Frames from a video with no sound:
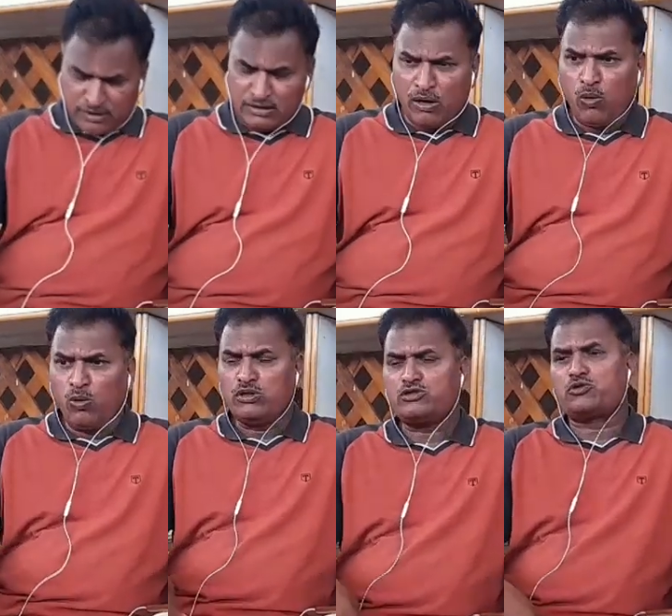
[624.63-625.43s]
The
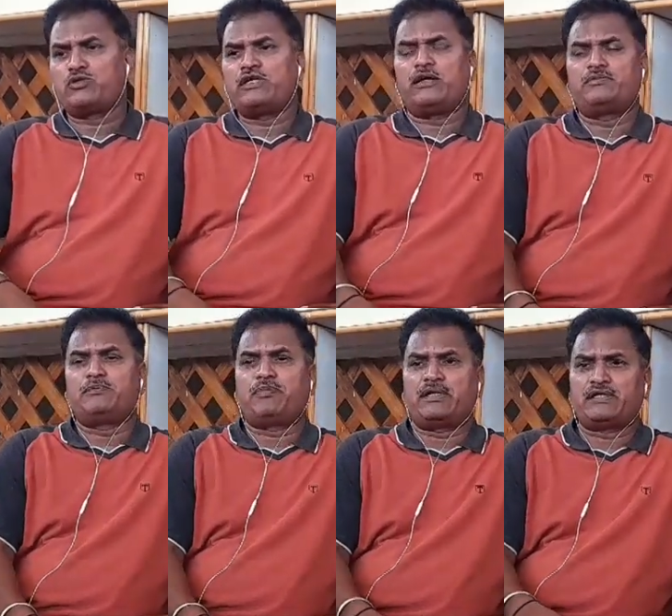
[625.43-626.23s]
whole story of the
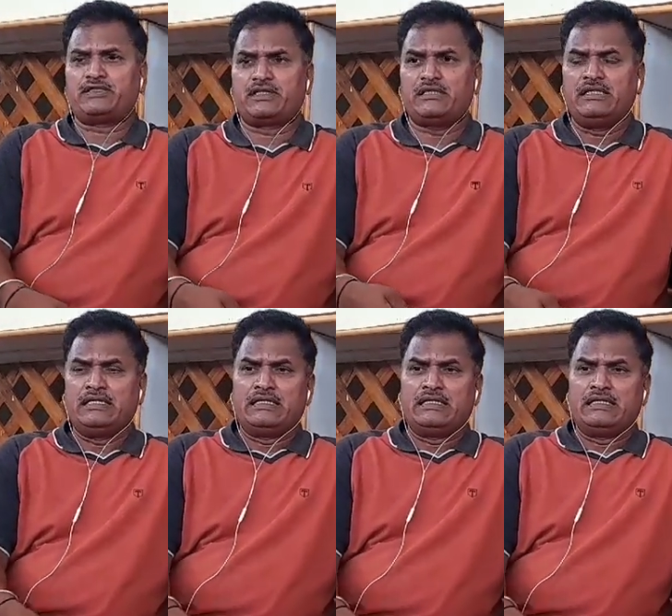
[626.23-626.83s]
partition